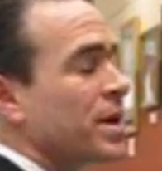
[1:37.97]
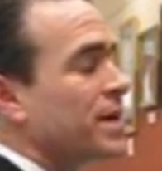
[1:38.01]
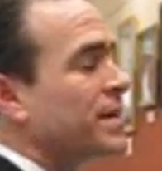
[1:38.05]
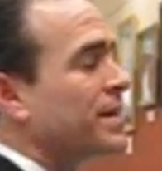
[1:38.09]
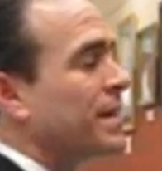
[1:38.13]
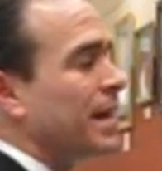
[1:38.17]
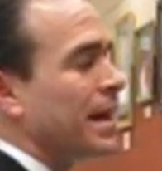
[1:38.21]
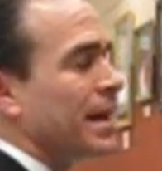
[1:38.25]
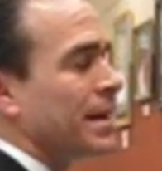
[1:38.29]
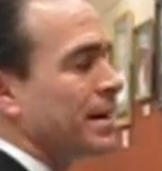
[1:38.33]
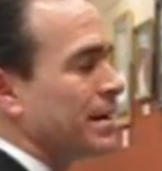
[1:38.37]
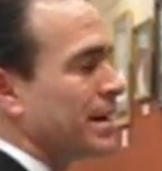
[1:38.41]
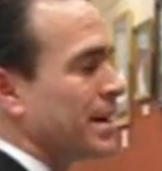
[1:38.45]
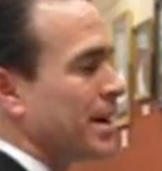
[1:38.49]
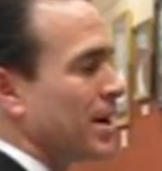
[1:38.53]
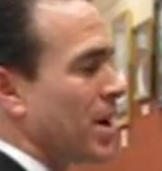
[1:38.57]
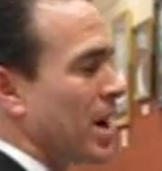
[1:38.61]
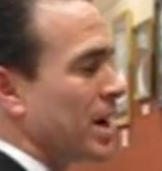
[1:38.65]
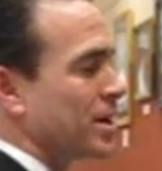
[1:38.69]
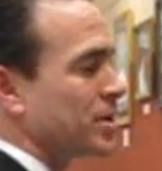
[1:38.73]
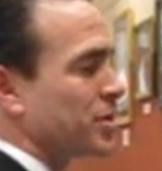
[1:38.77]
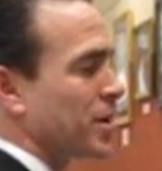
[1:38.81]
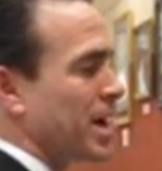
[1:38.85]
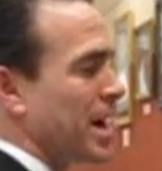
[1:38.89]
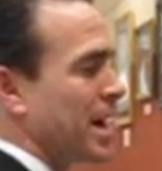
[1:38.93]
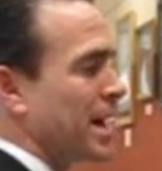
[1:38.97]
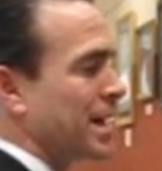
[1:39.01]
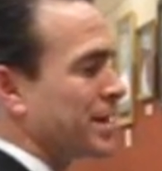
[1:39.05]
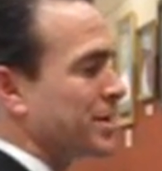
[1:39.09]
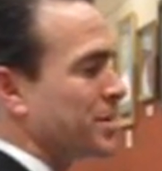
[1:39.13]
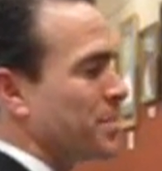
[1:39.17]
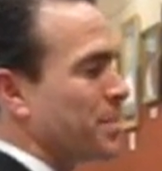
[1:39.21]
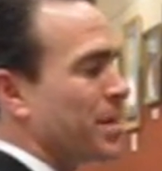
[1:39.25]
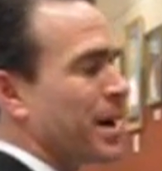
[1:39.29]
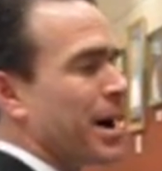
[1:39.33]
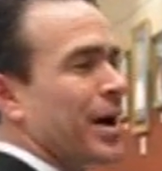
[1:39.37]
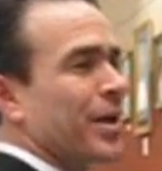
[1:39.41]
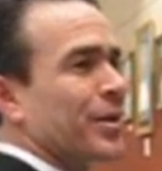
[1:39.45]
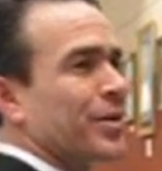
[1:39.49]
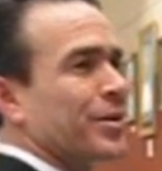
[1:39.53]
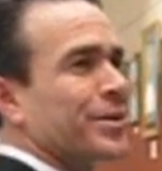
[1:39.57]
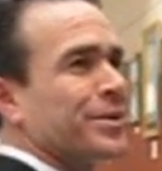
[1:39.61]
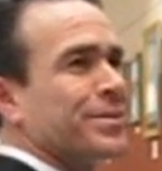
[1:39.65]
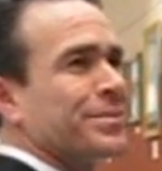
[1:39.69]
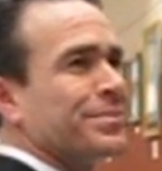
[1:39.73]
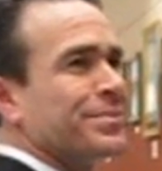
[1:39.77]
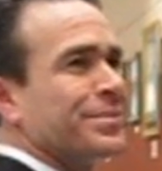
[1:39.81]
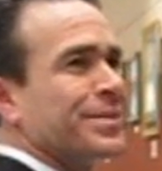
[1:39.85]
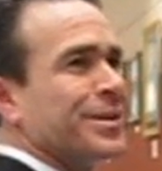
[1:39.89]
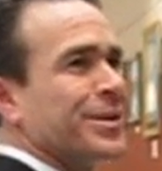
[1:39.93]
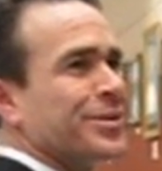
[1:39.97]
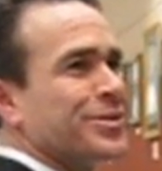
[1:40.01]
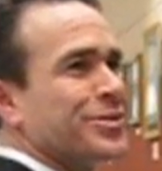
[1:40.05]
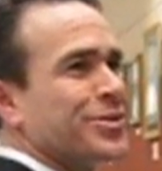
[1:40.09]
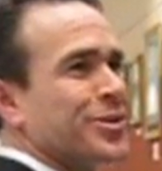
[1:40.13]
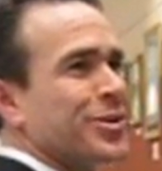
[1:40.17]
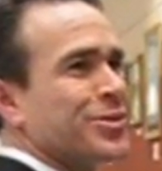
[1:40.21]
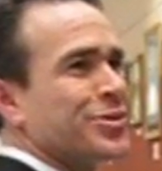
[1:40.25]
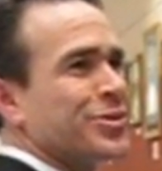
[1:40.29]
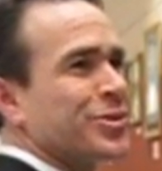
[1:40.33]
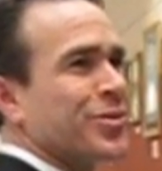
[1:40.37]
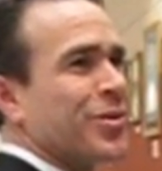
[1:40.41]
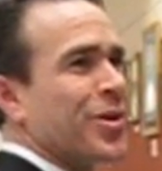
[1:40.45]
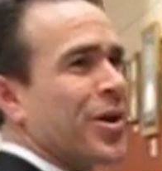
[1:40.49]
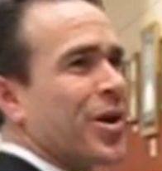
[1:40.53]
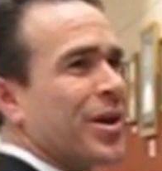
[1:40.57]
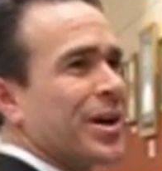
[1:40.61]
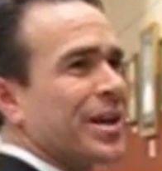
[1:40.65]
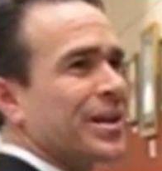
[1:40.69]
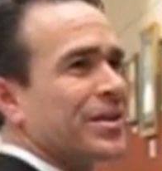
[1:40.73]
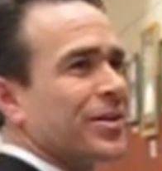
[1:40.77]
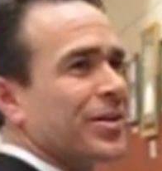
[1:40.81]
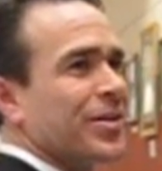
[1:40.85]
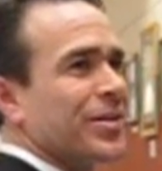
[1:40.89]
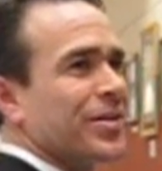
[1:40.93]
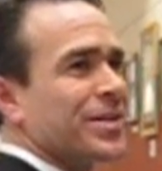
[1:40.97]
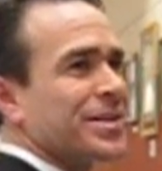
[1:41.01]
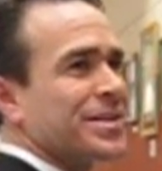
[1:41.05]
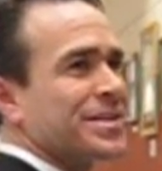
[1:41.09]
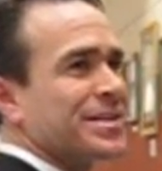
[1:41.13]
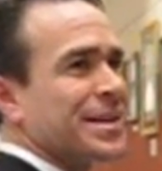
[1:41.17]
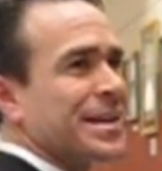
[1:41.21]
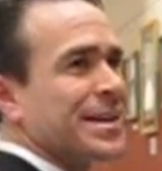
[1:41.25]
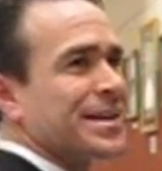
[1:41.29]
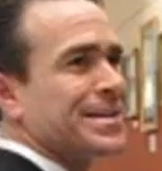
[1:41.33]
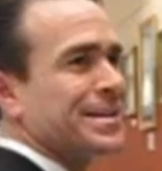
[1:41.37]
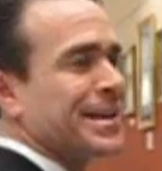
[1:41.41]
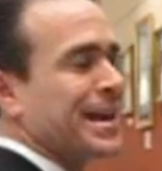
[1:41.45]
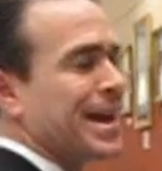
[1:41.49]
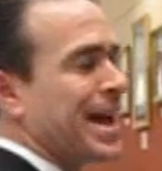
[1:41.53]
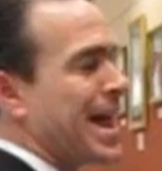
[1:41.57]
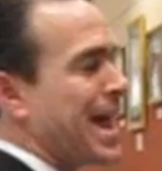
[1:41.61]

We did. You know, I try not to bother, you know, Joe Girardi during the season.